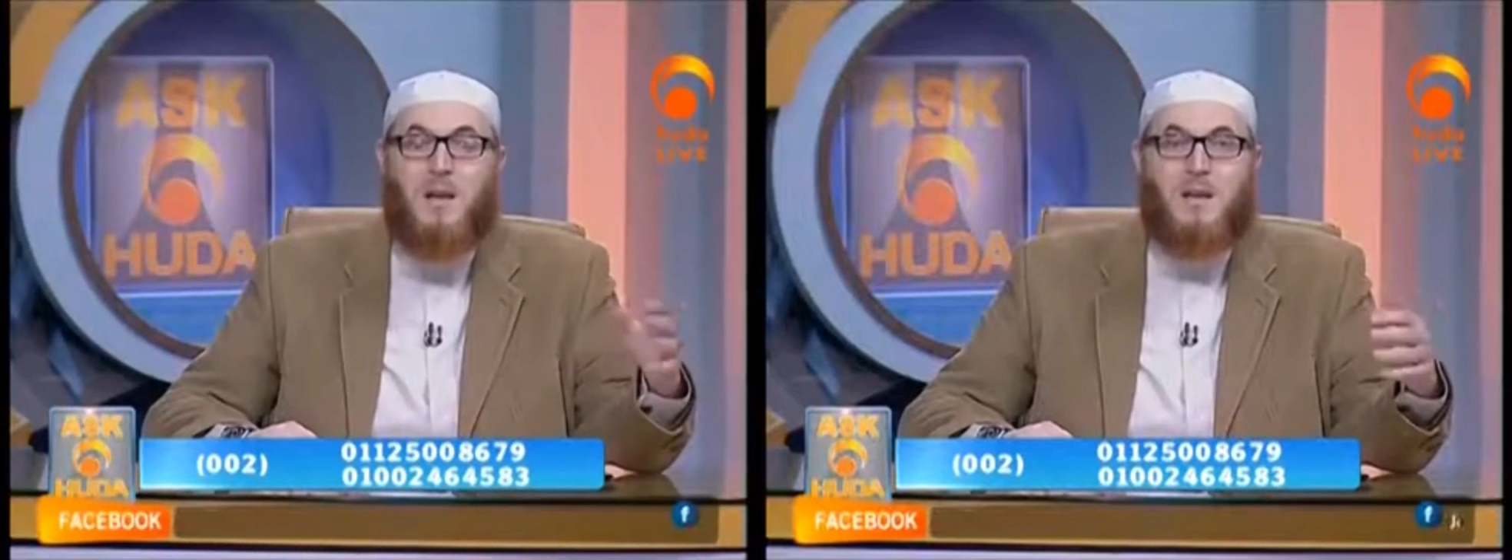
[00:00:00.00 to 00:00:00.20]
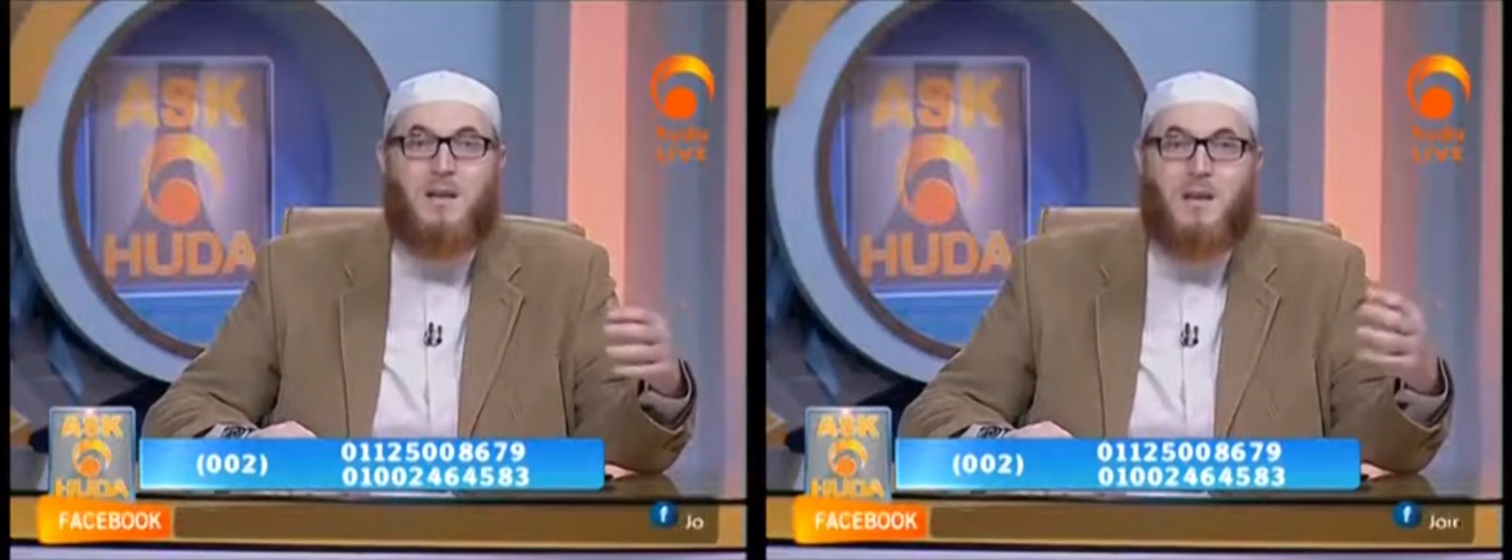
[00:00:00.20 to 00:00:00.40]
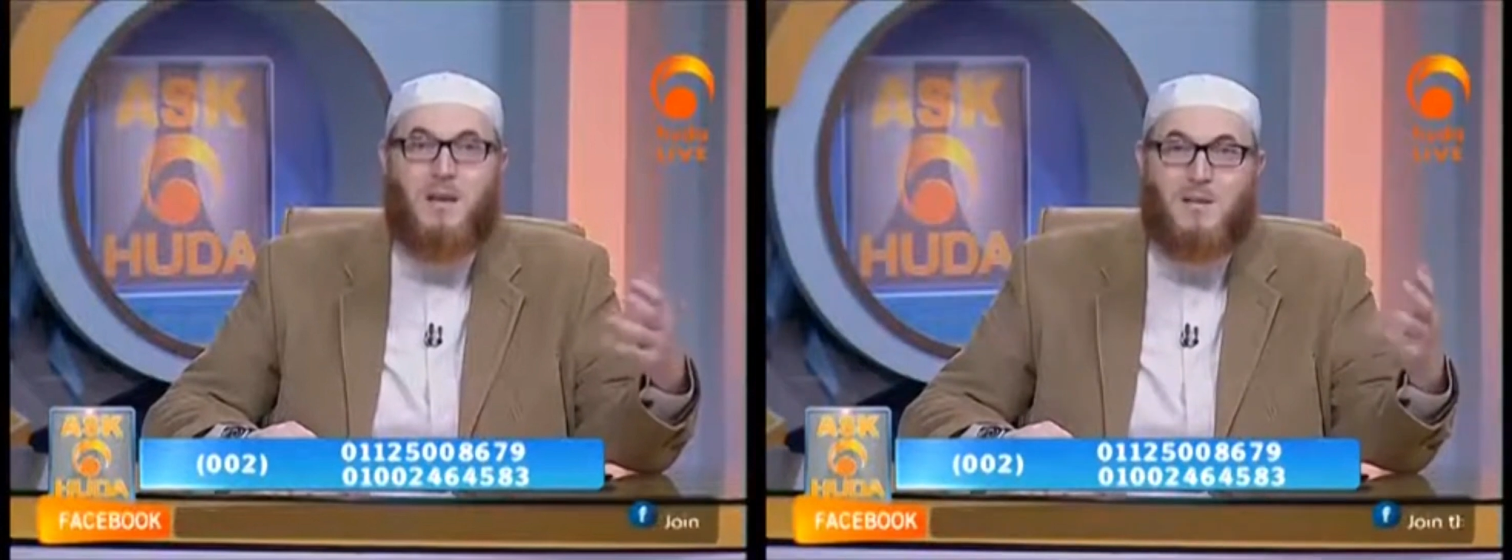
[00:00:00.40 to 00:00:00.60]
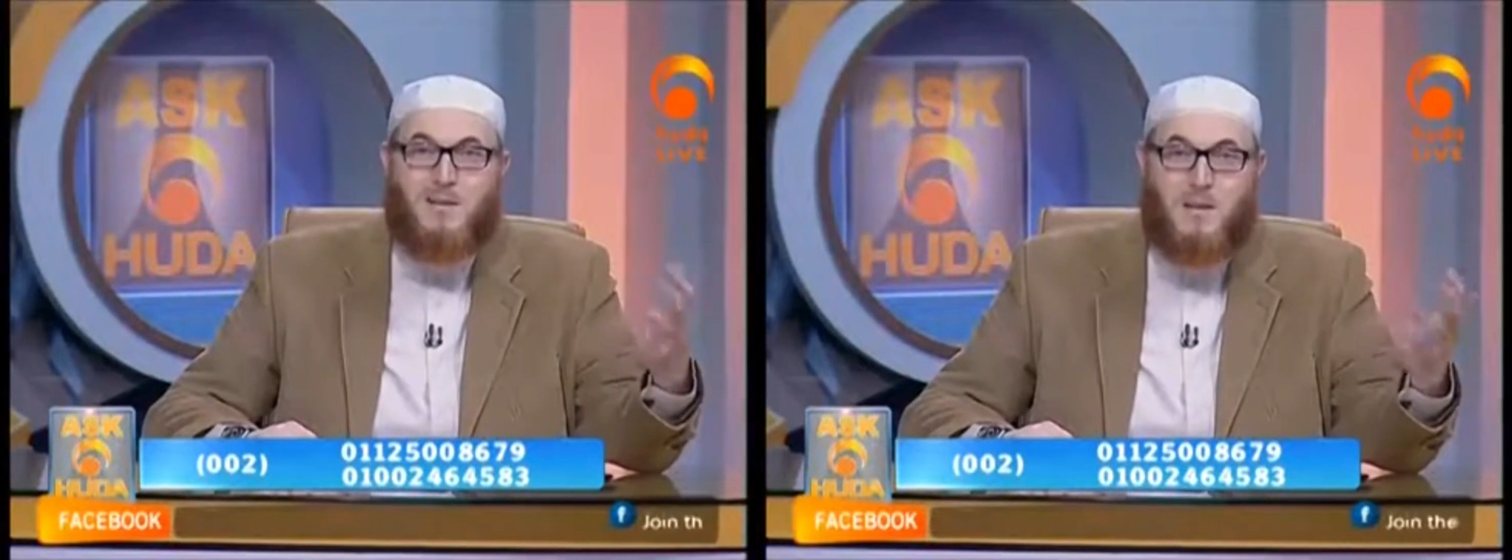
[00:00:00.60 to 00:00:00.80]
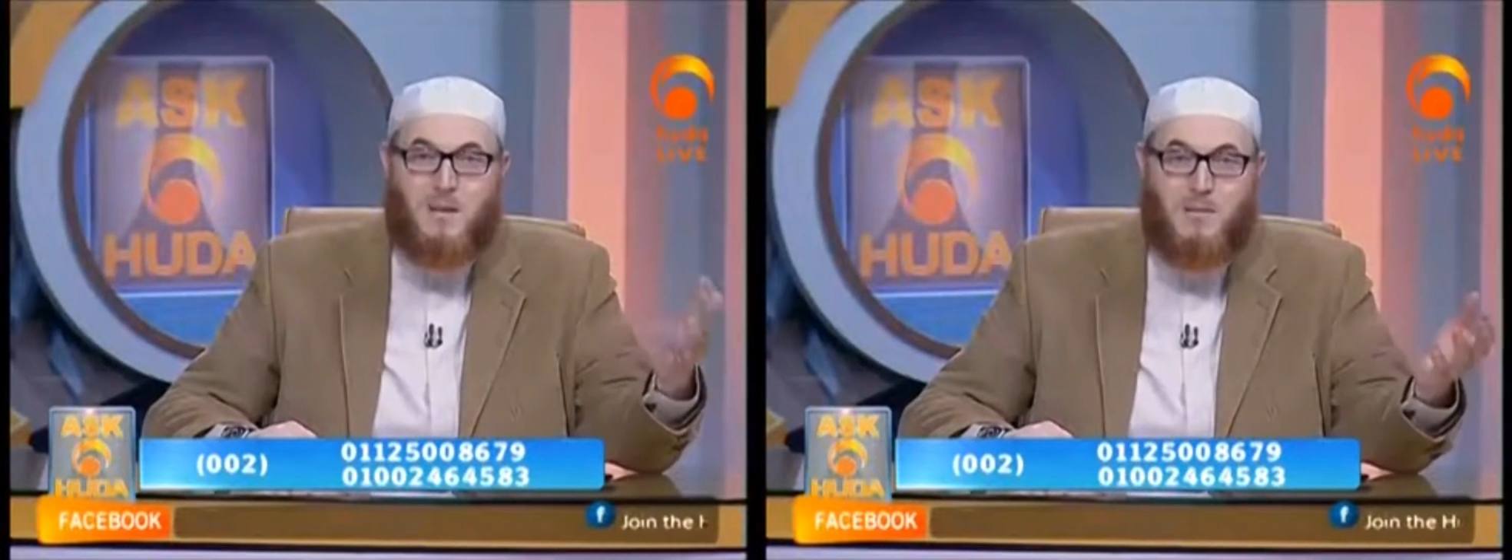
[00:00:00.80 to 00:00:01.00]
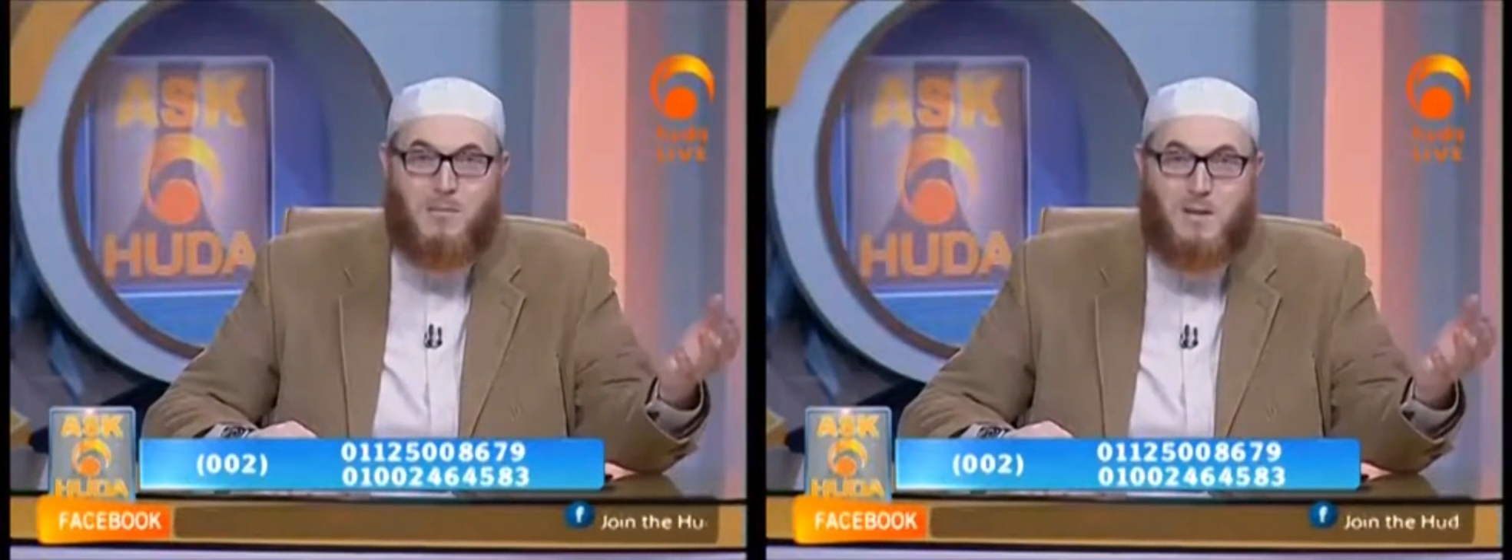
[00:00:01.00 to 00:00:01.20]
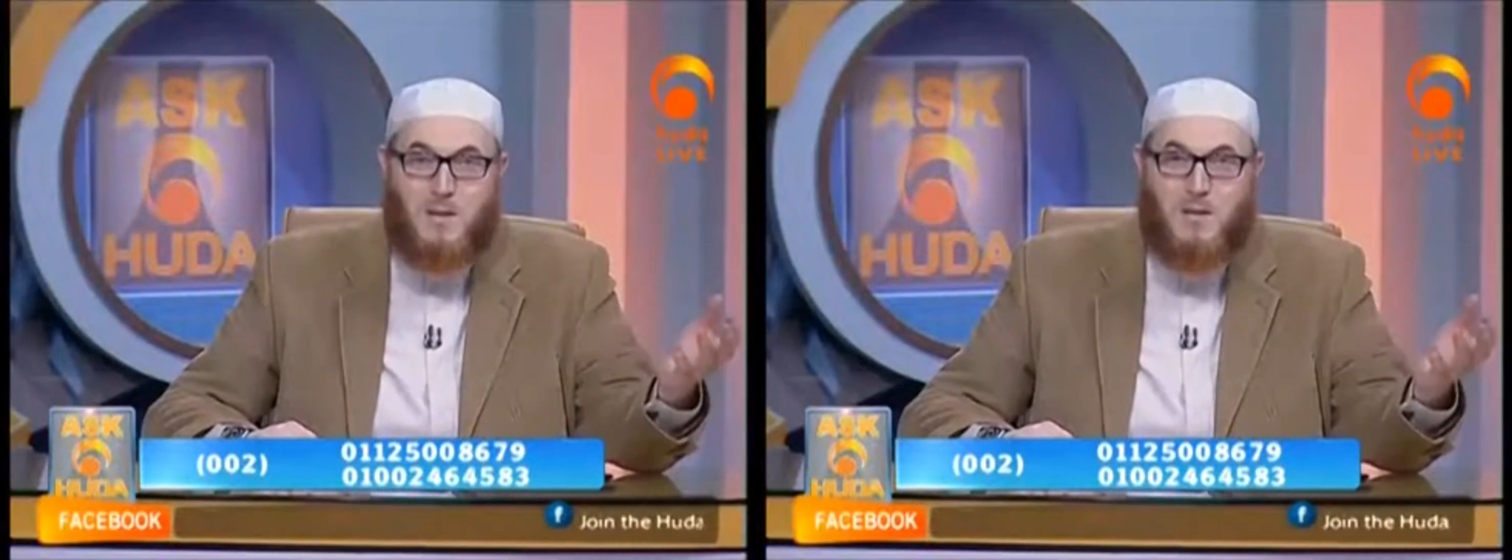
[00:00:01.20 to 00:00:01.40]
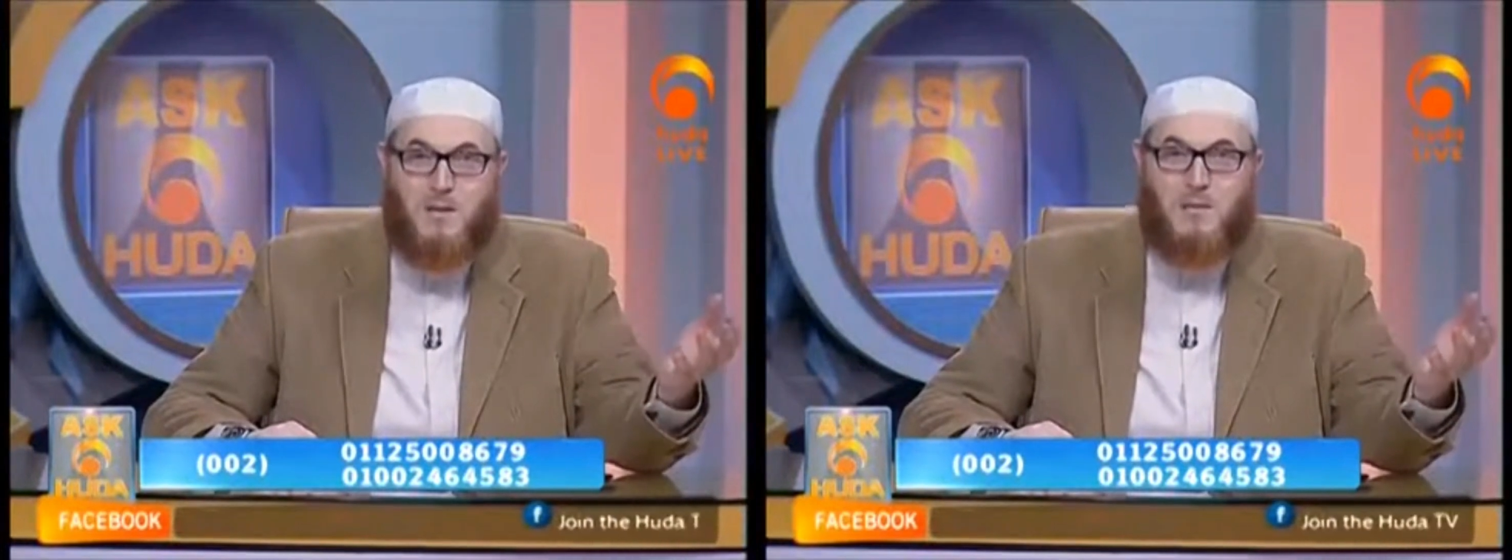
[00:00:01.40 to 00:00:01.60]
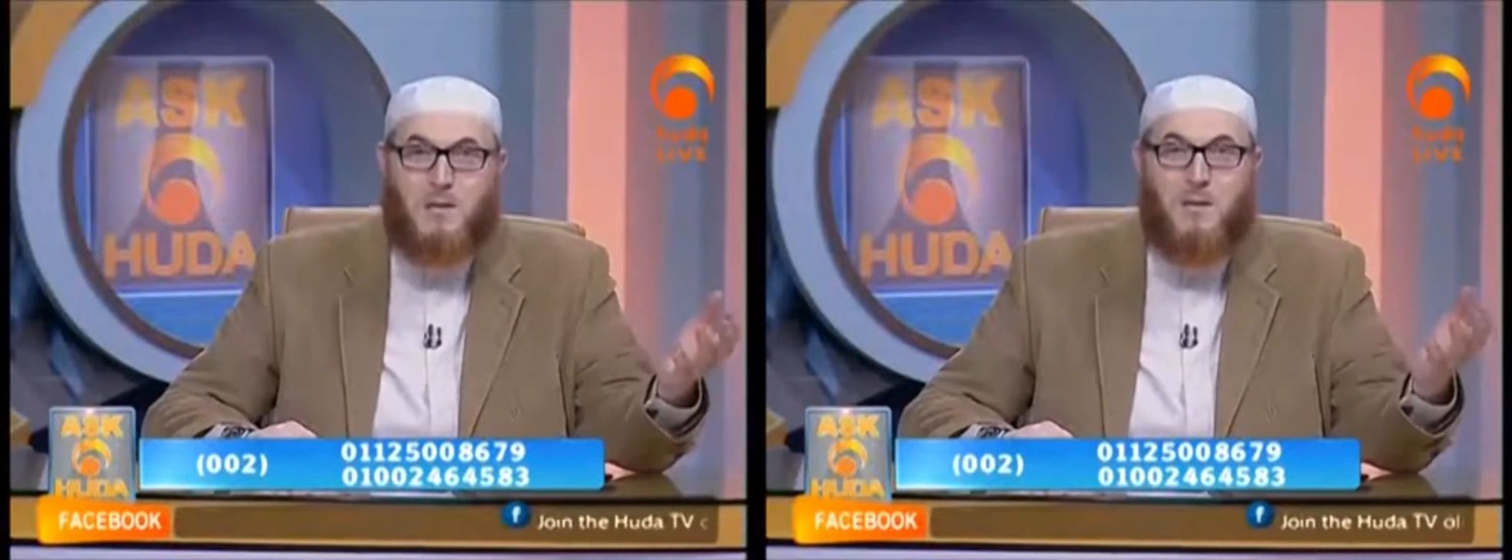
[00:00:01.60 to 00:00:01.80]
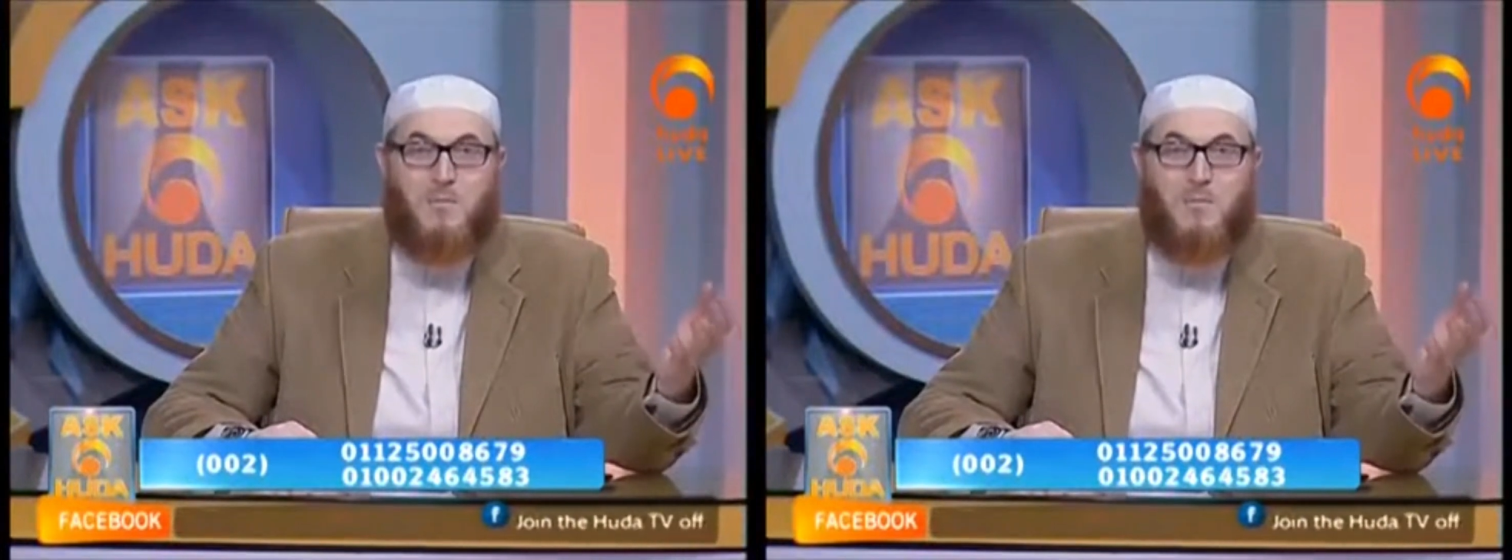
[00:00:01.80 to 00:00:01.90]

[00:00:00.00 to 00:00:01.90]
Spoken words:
and he has a couple of kids.